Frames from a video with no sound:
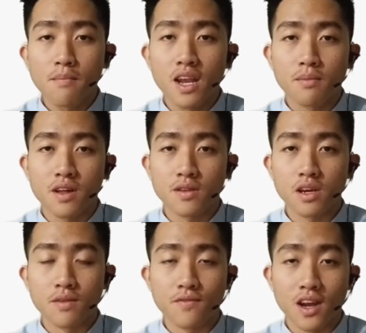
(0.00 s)

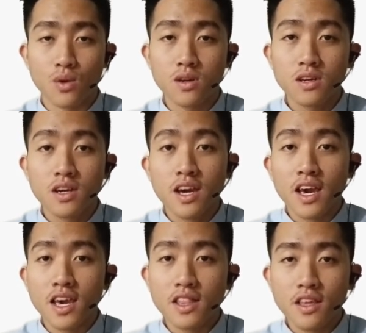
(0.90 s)
malabathrium flower
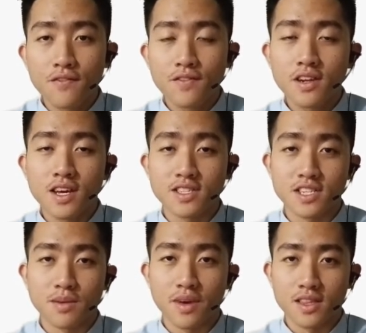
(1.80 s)
in different
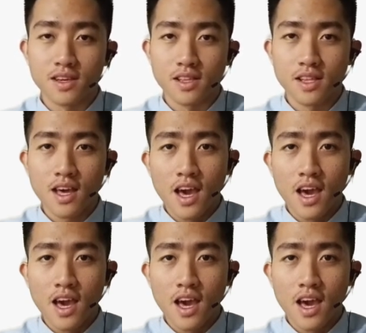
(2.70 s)
extraction methods